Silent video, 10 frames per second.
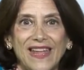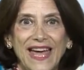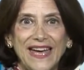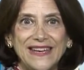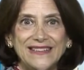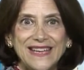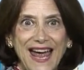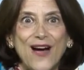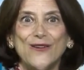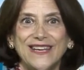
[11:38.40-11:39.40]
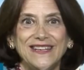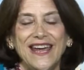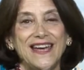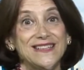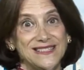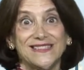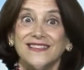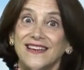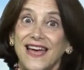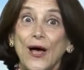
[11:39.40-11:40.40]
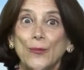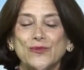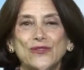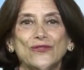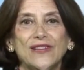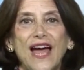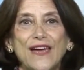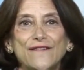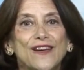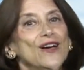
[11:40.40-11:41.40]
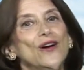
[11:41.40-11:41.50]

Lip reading: and how it has helped your life,